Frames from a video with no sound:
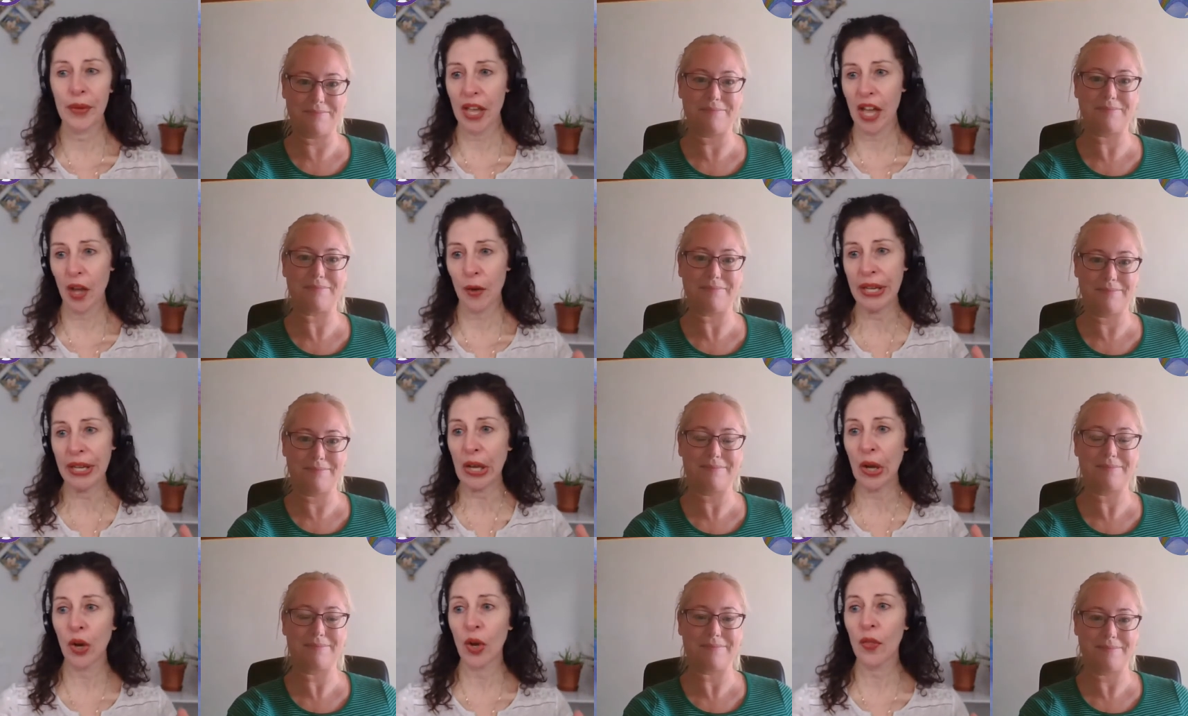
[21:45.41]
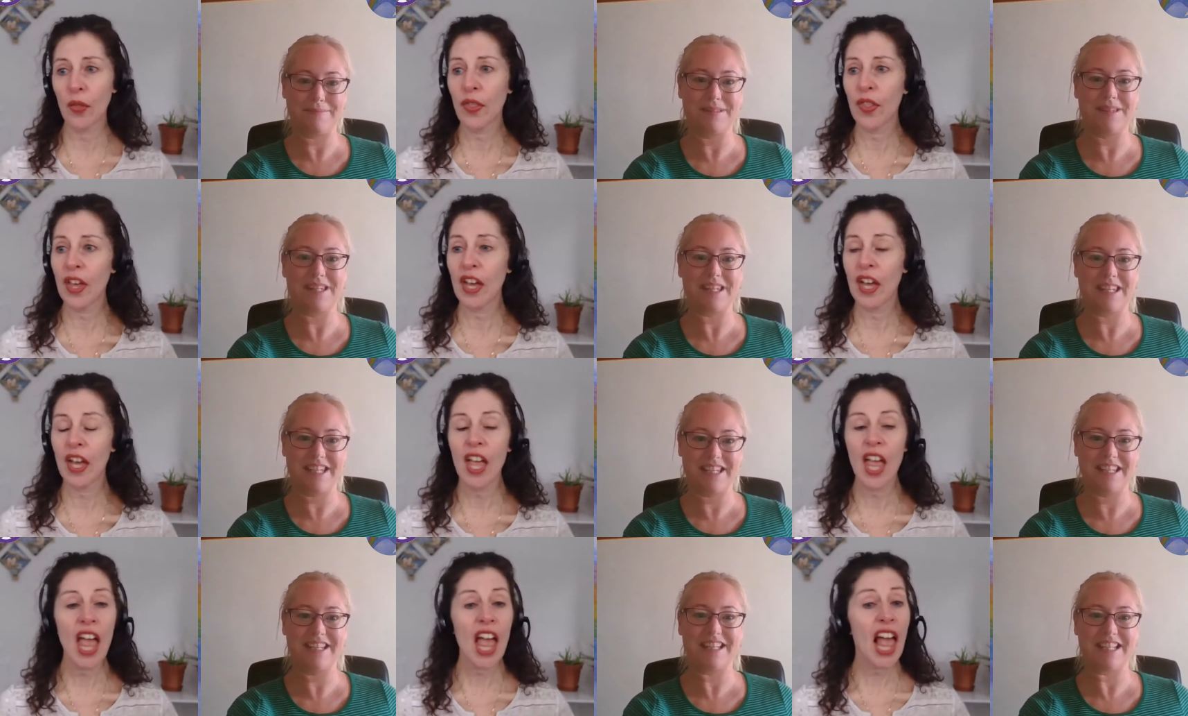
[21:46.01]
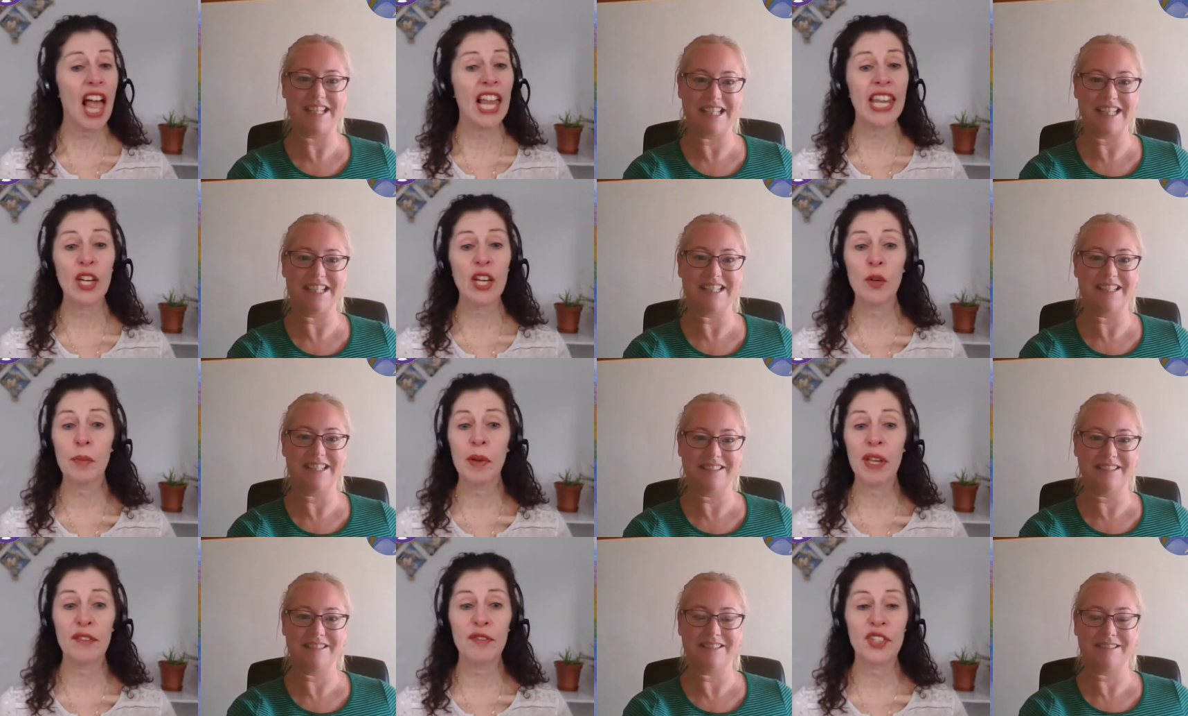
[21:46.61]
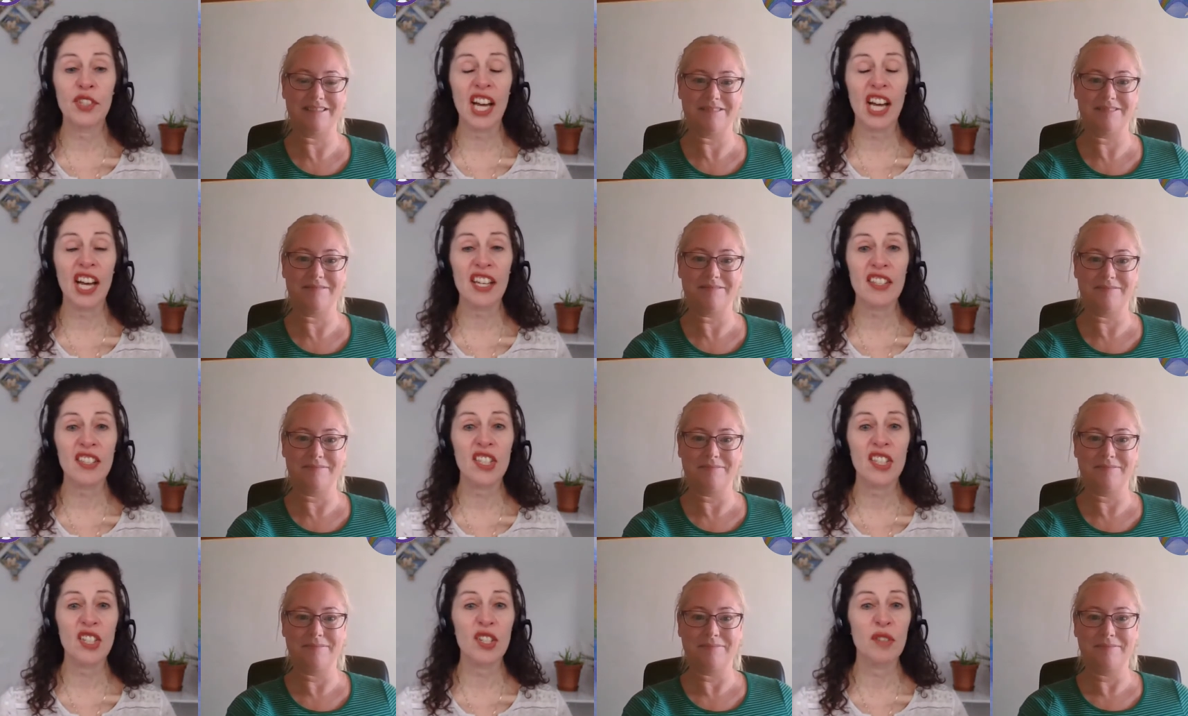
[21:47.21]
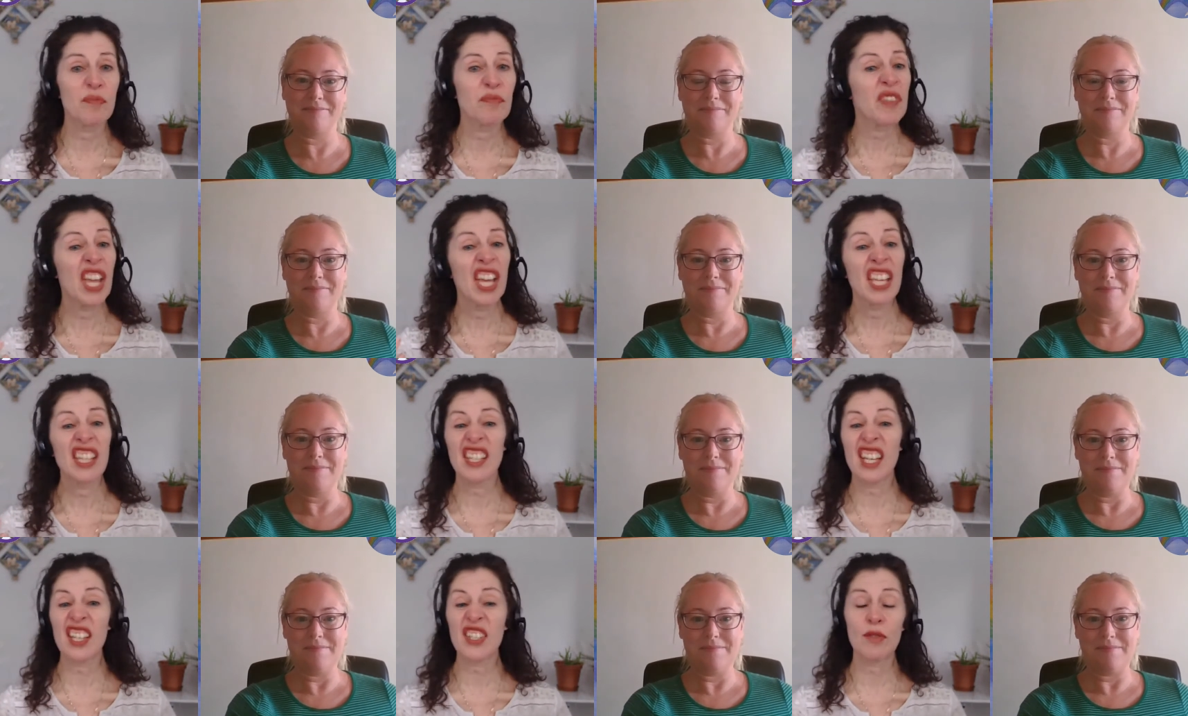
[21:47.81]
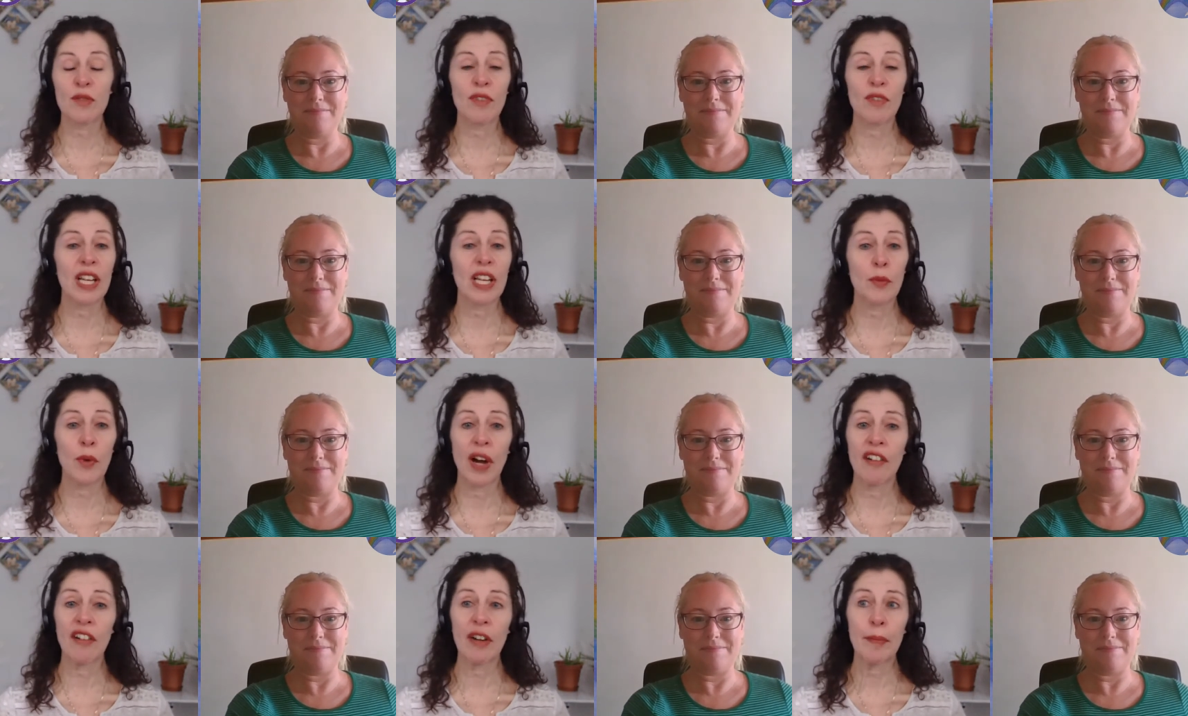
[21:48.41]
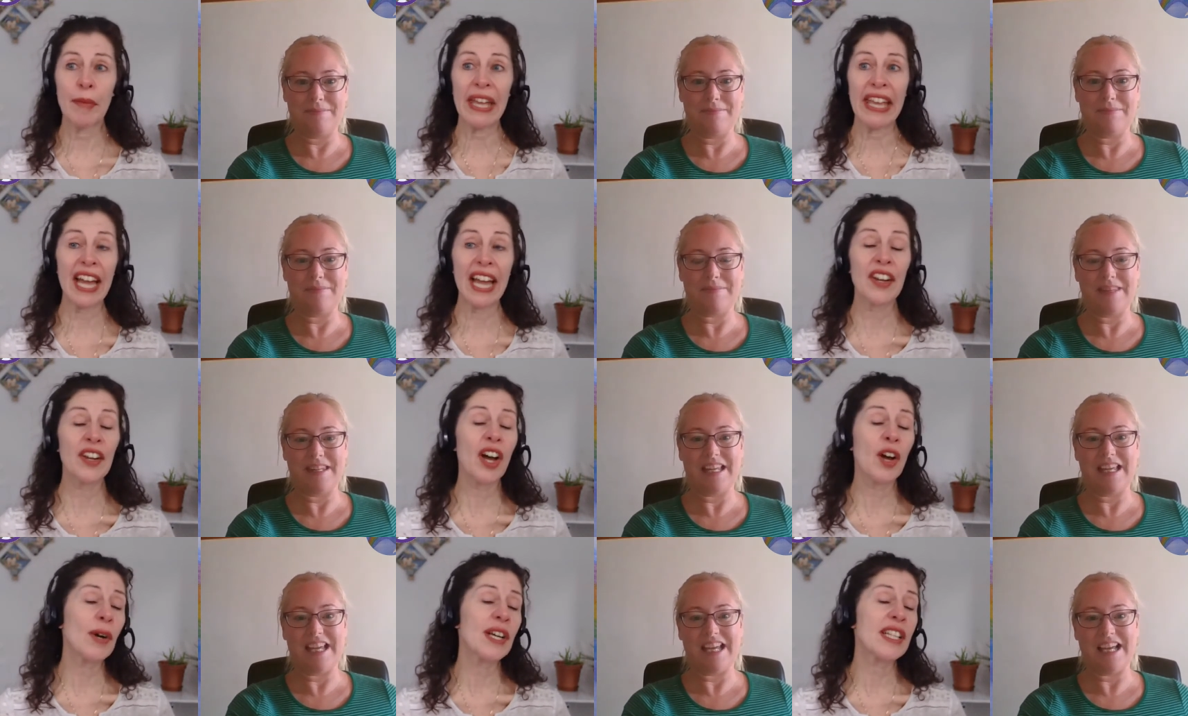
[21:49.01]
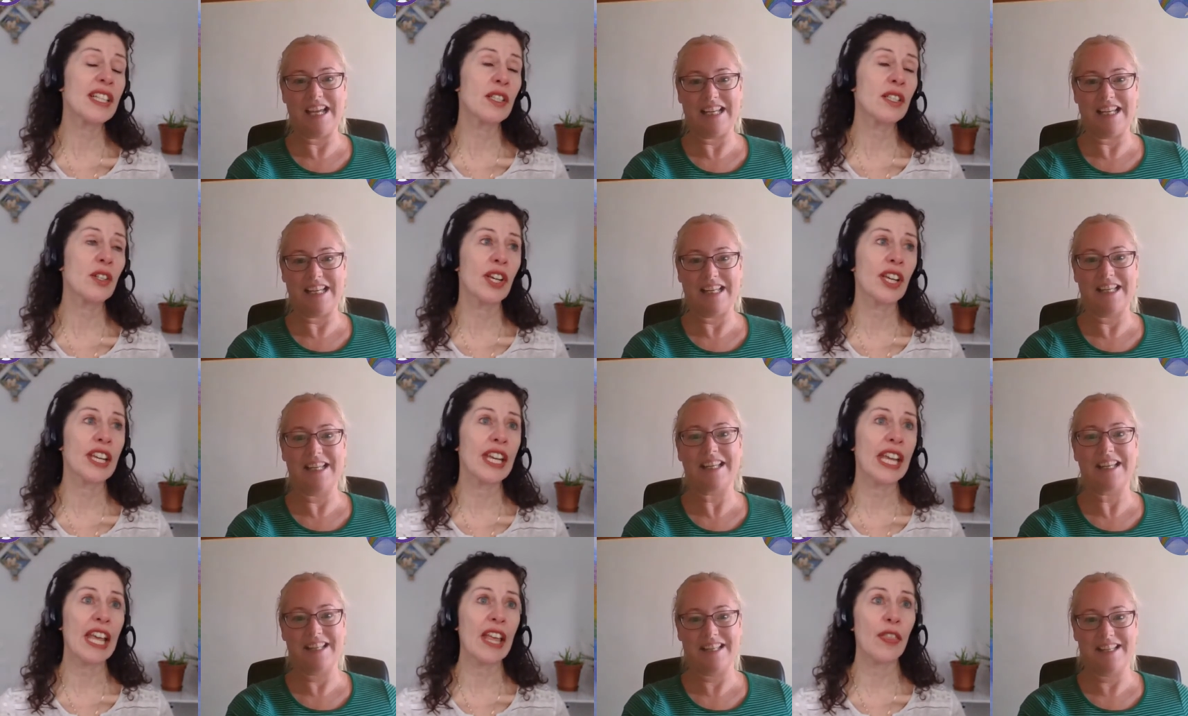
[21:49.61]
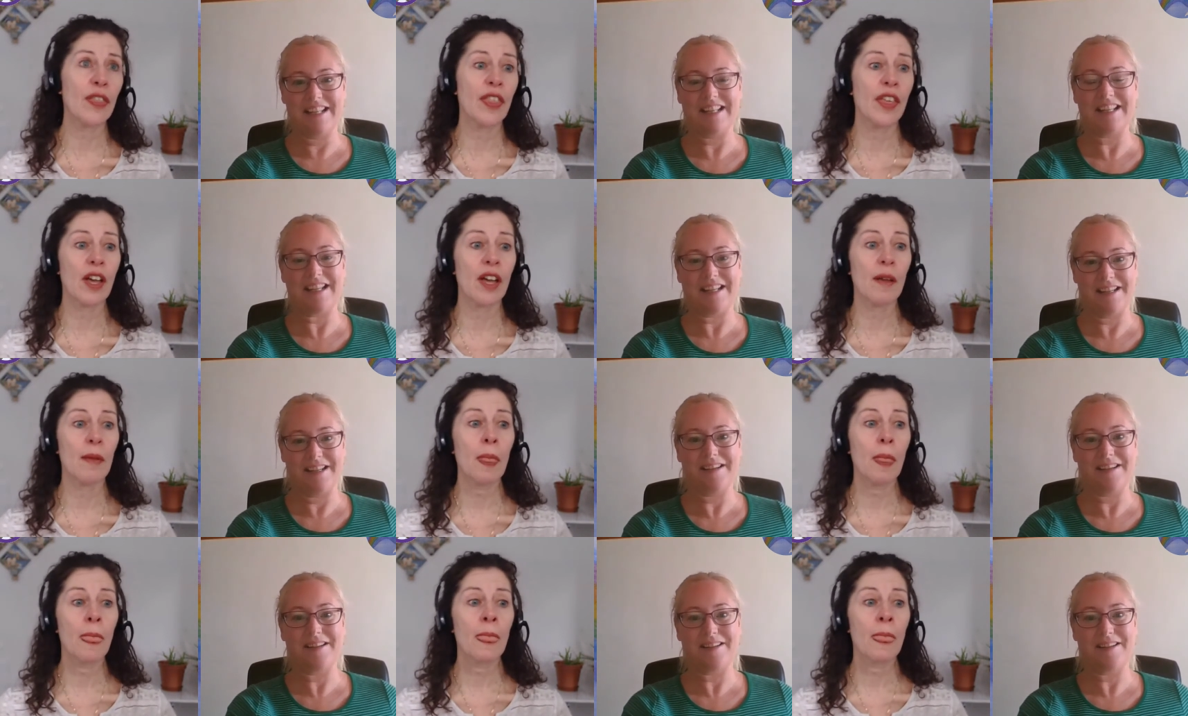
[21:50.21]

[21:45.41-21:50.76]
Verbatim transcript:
Speaker 1: going on that a little bit of dust doesn't really worry me. And I always look at it that